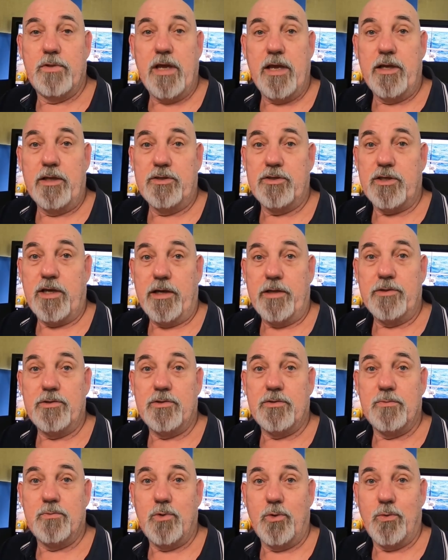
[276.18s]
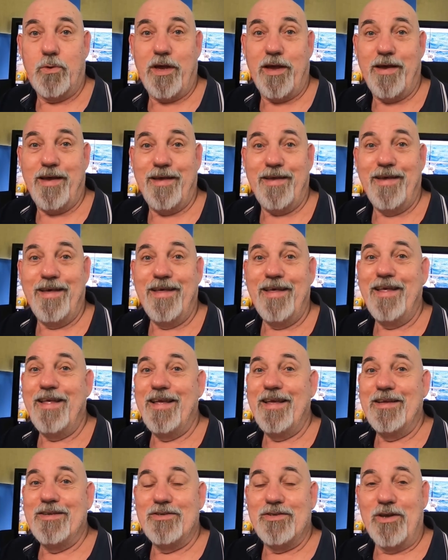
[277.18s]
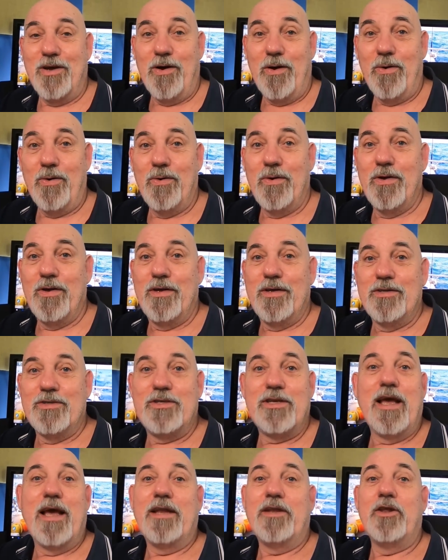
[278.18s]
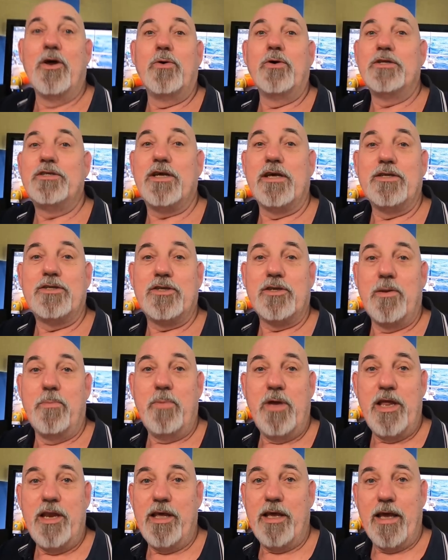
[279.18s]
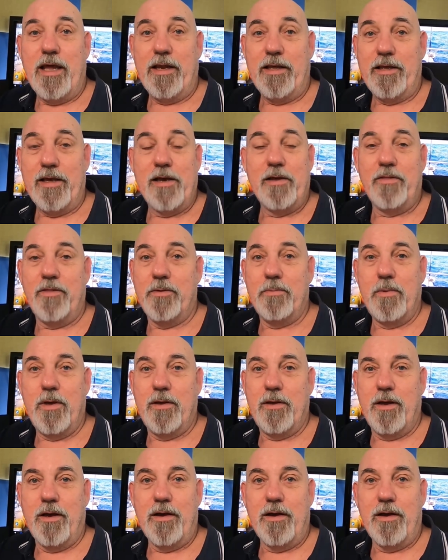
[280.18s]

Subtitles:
dating sites, okay? So she had no intention of meeting any of them.